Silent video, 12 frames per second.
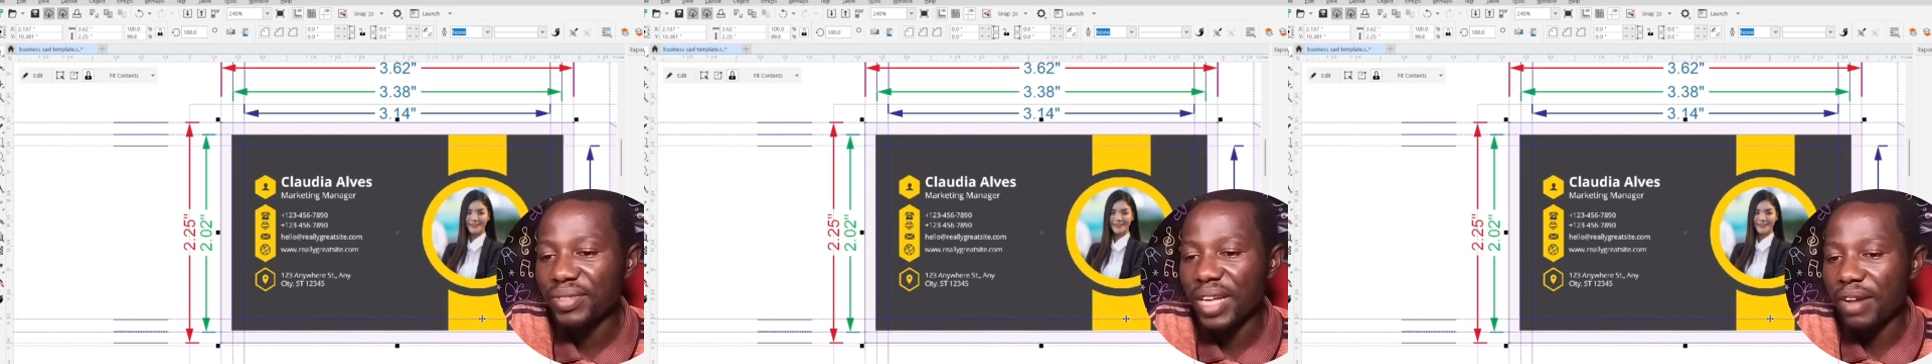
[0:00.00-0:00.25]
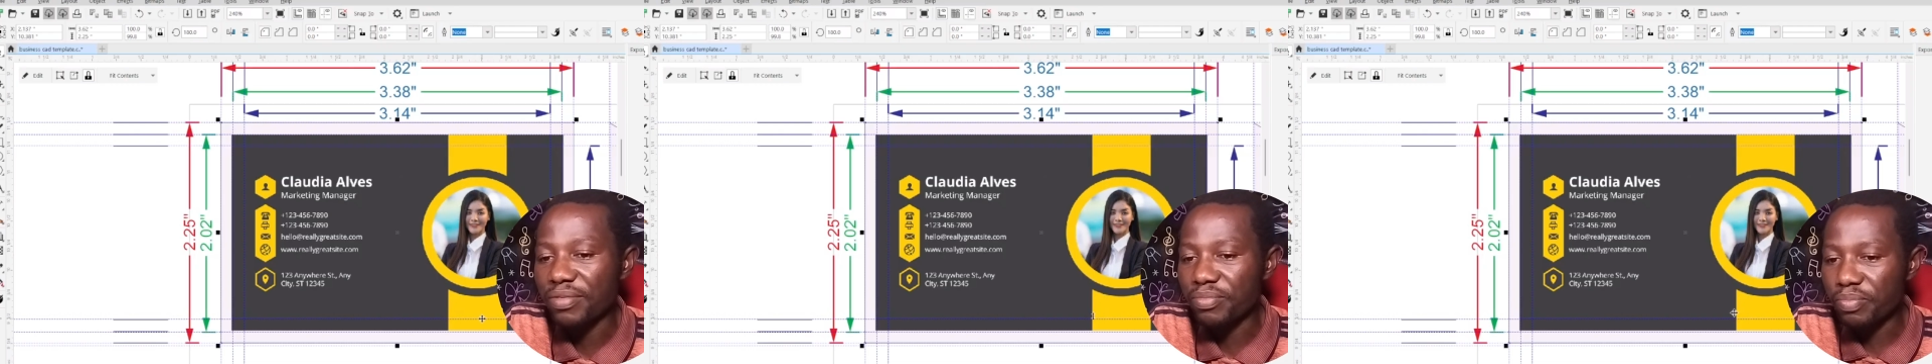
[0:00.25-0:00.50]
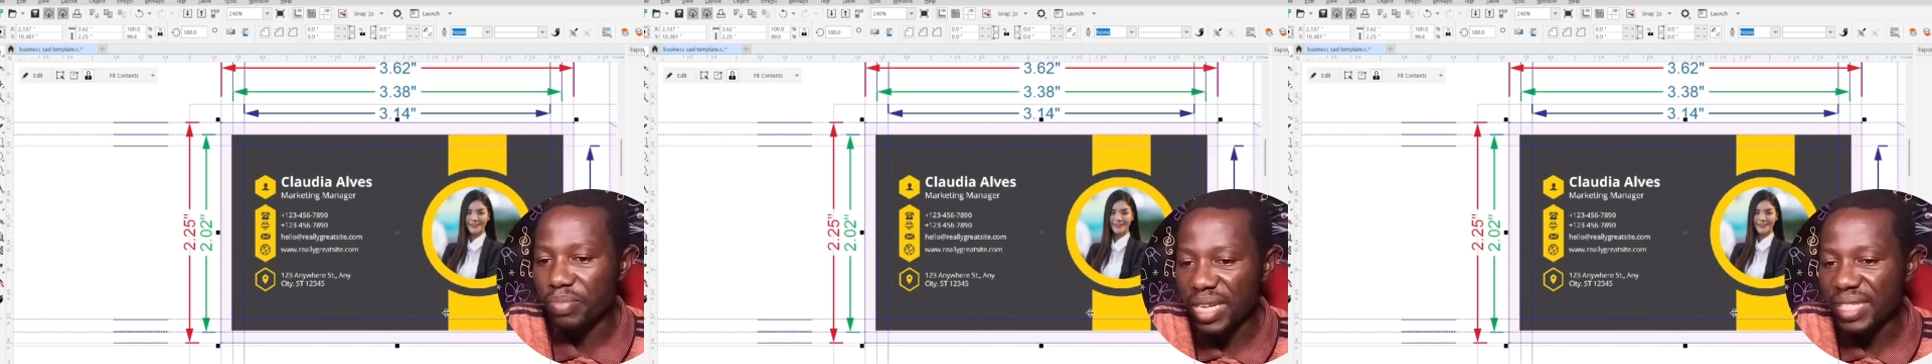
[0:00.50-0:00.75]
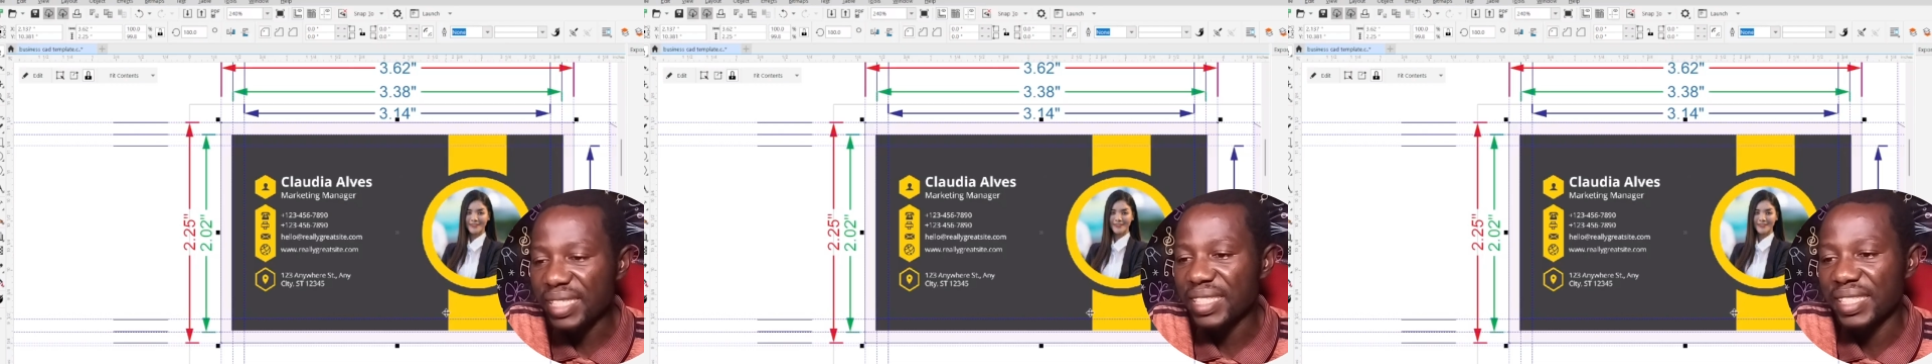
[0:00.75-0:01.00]
After I've
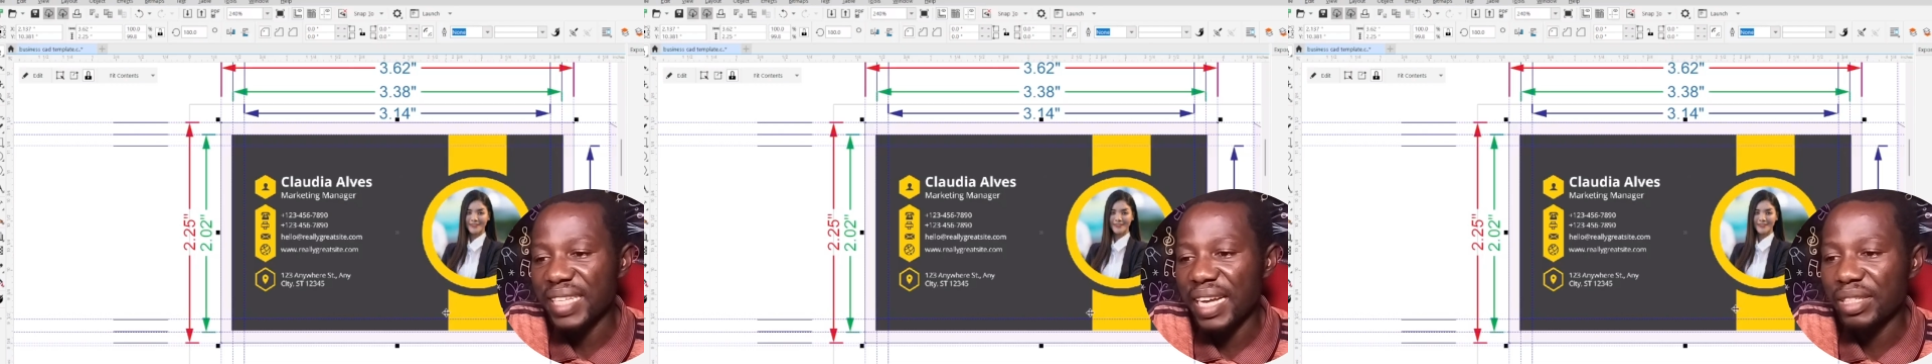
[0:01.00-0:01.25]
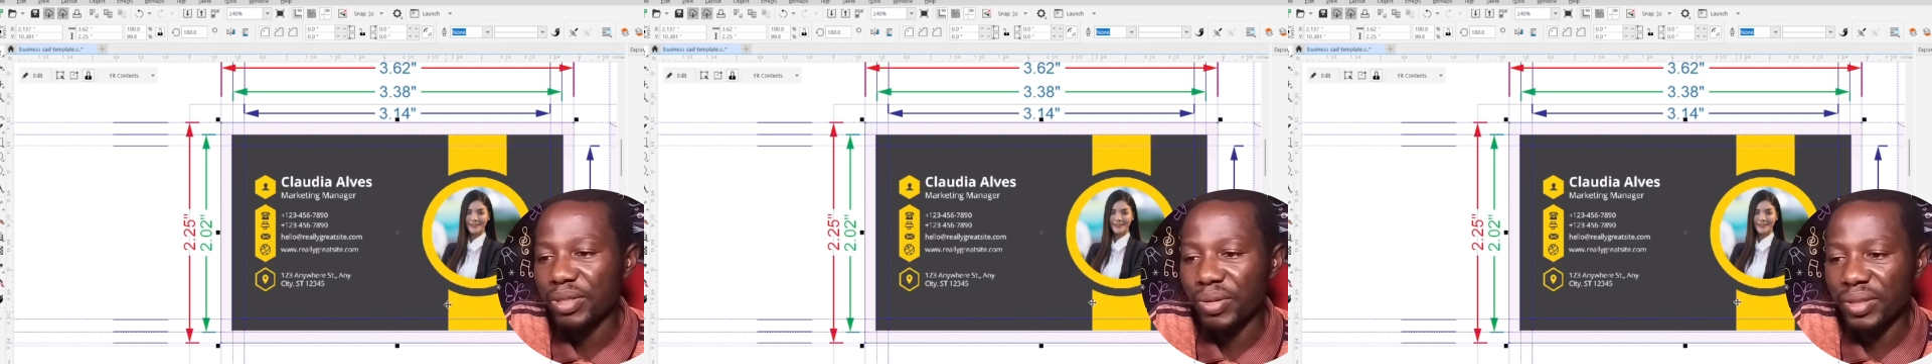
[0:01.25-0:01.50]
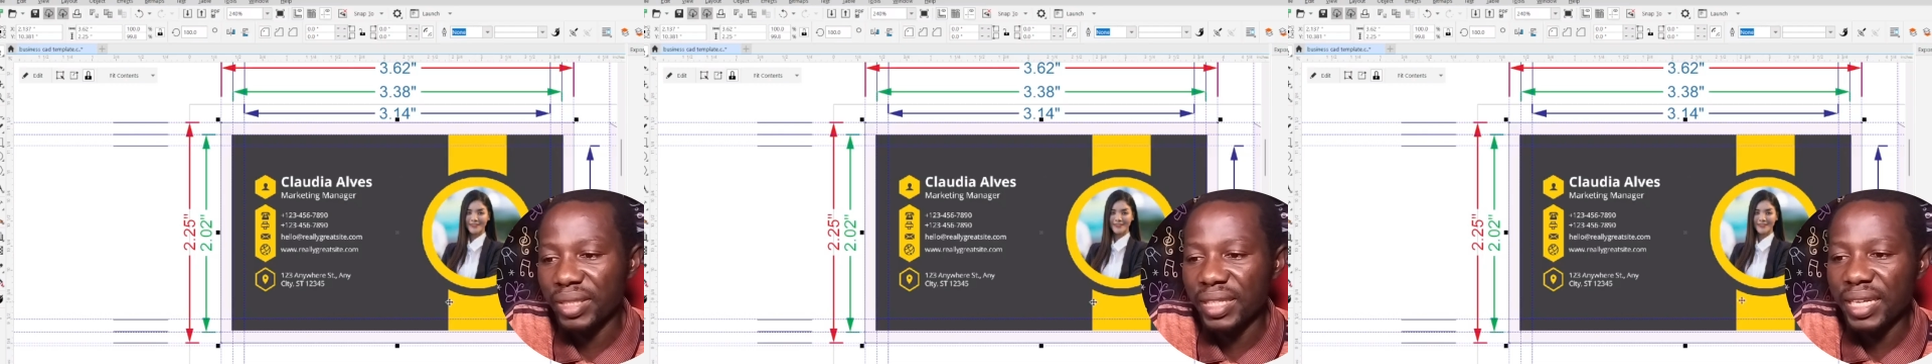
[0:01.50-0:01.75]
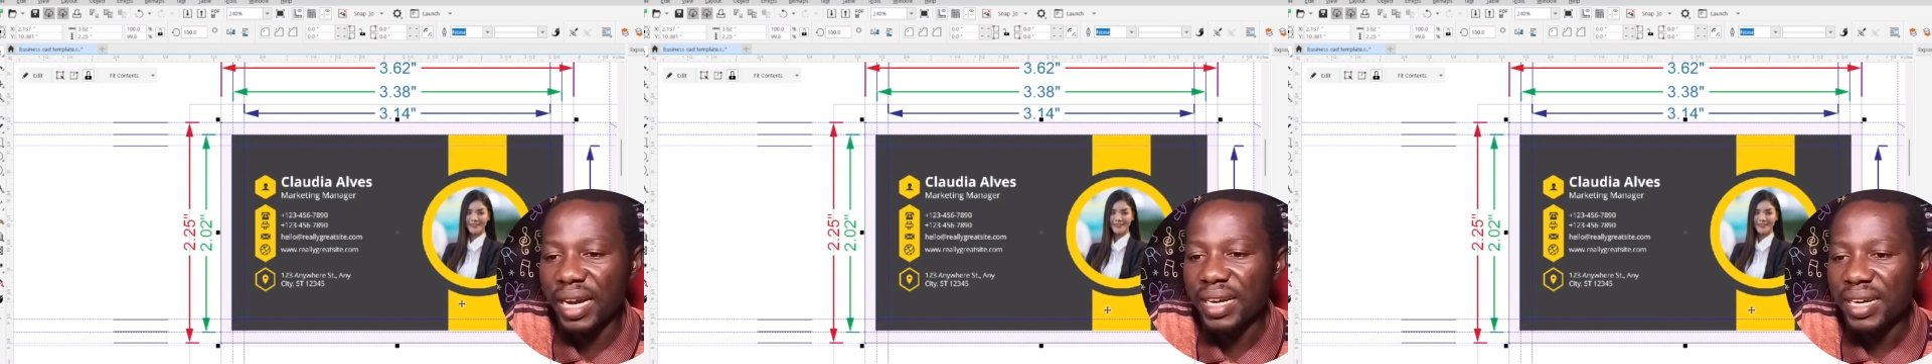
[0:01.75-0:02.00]
placed it inside the
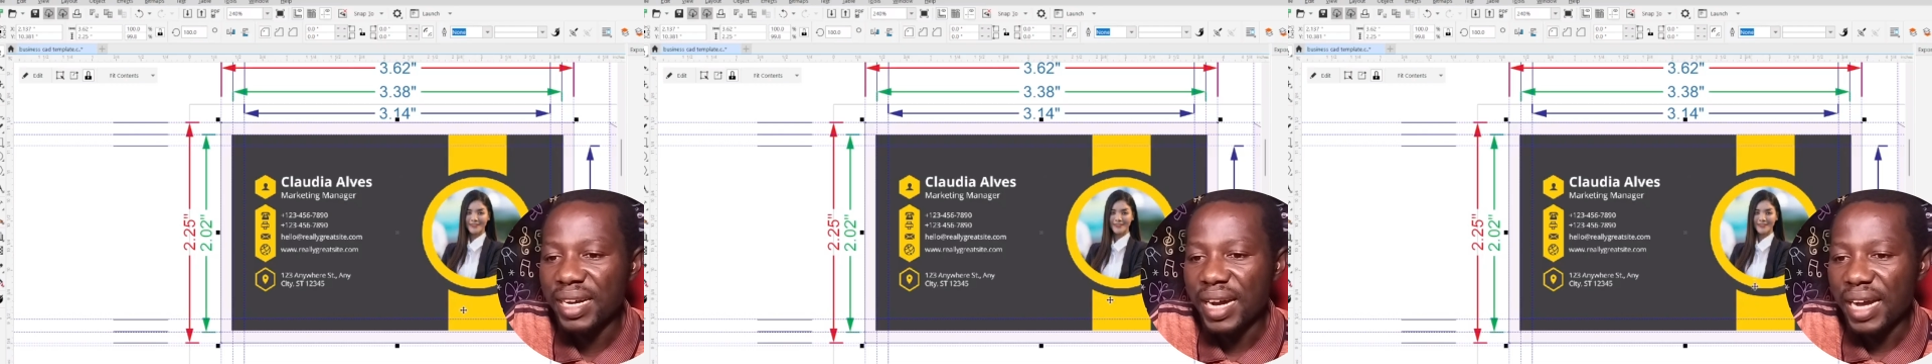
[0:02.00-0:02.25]
container,